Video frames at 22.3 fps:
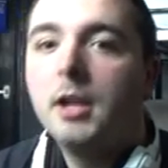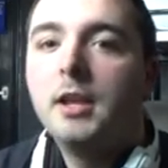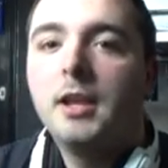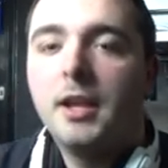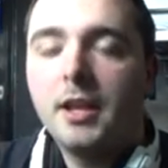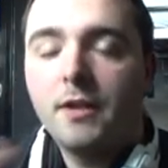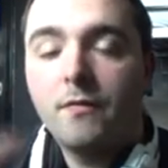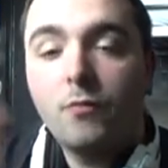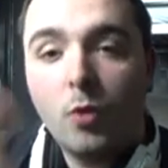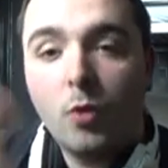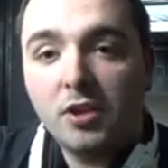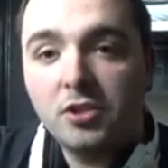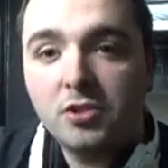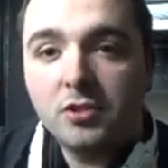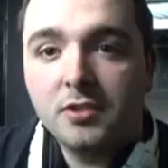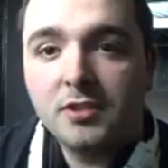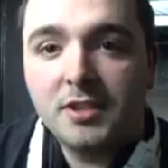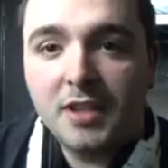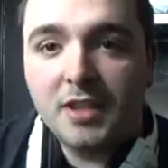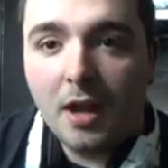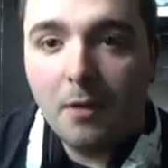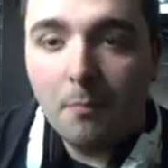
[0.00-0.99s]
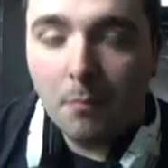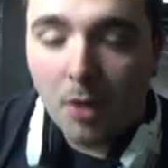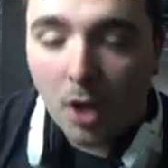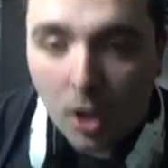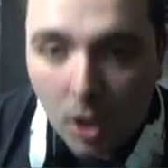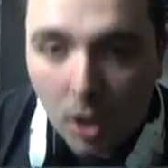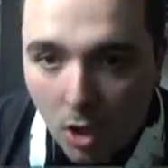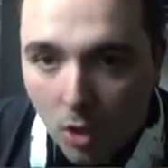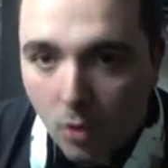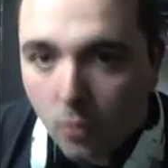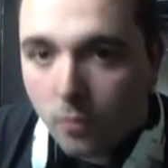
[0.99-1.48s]
Leave questions down
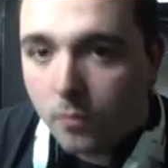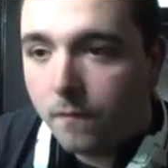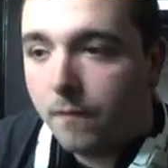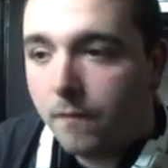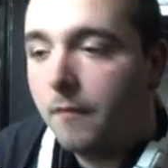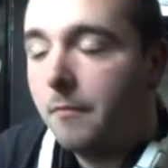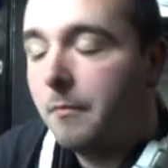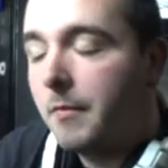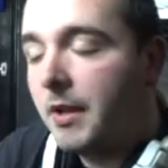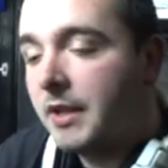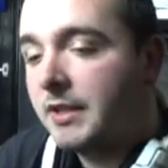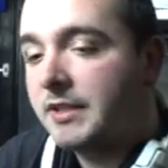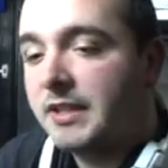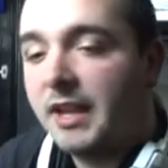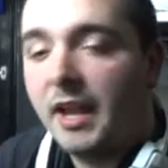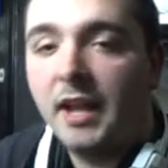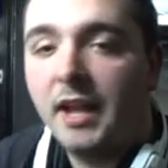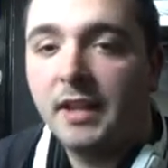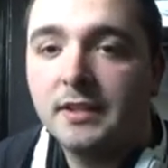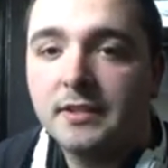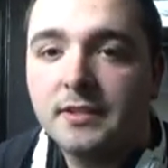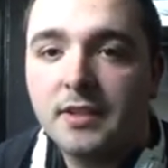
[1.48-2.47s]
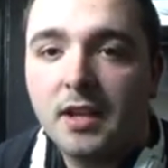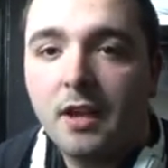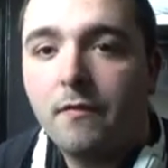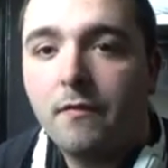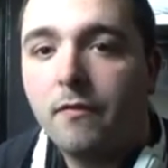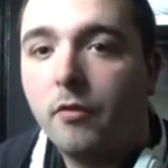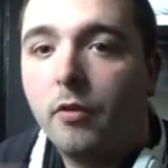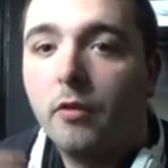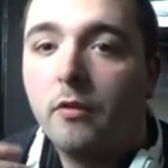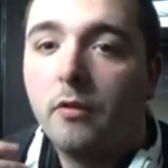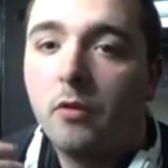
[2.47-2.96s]
below for me to answer
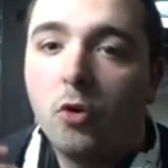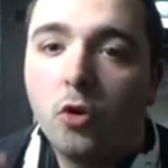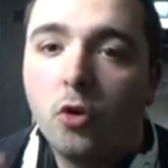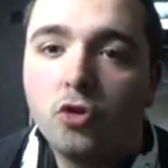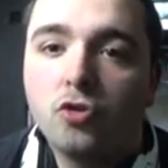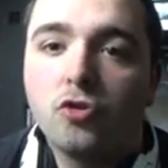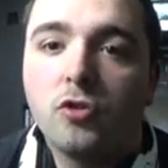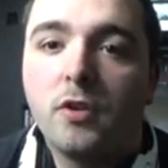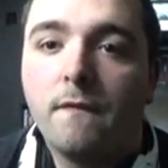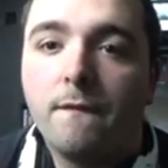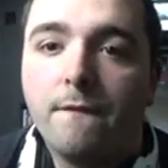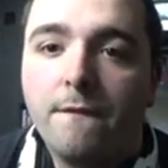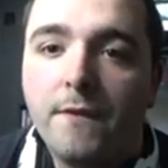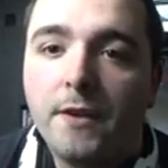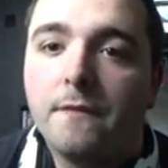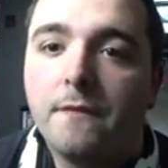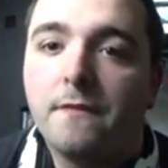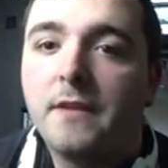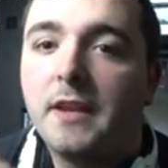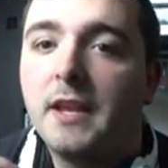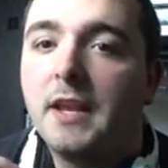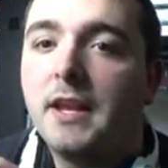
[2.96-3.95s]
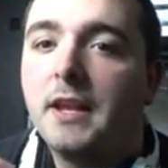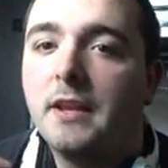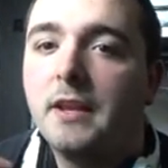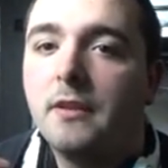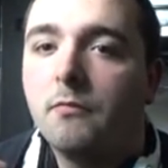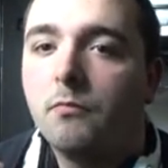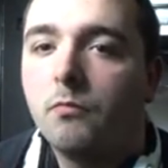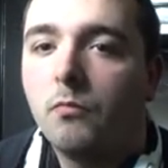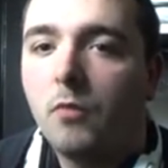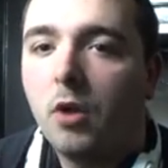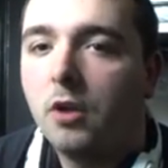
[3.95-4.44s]
for 150.
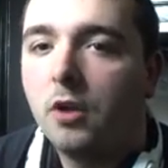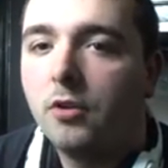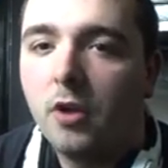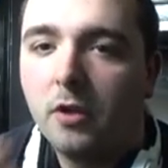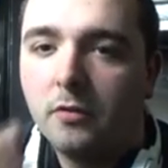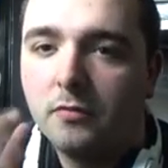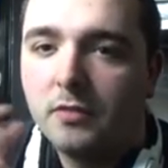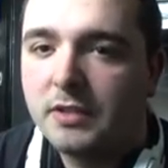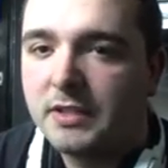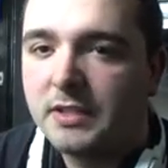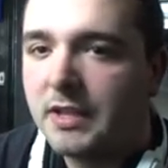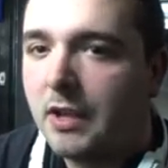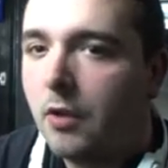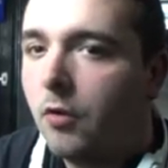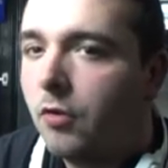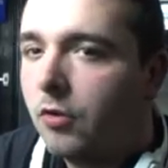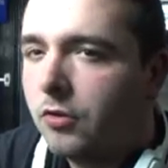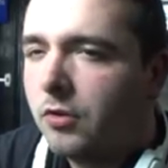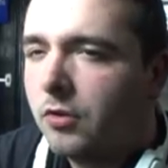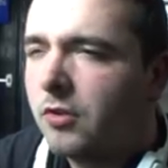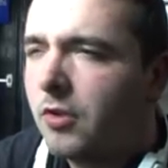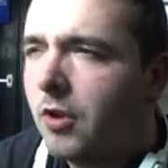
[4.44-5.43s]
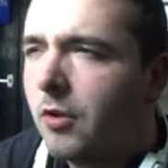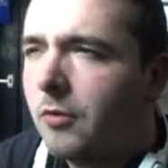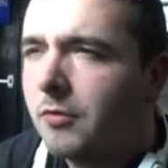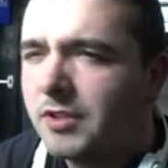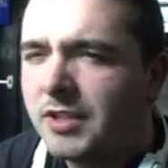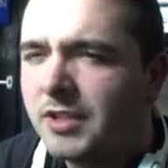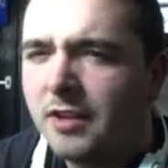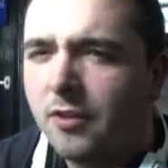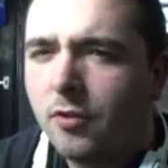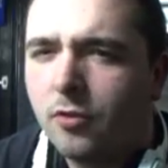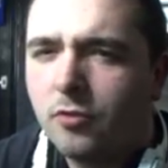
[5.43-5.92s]
I know it's set on. No, I
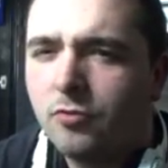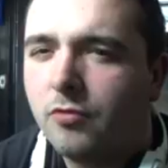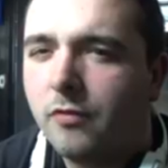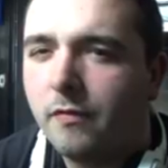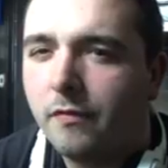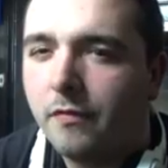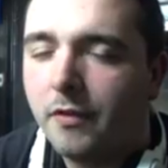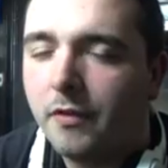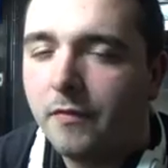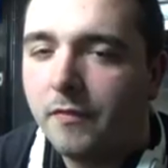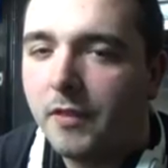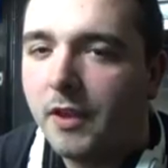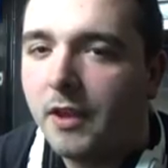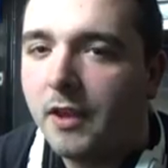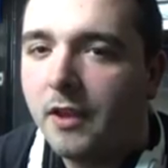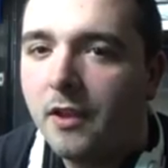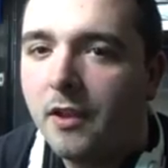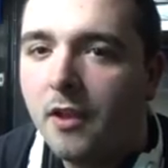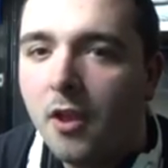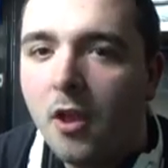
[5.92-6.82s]
said 150.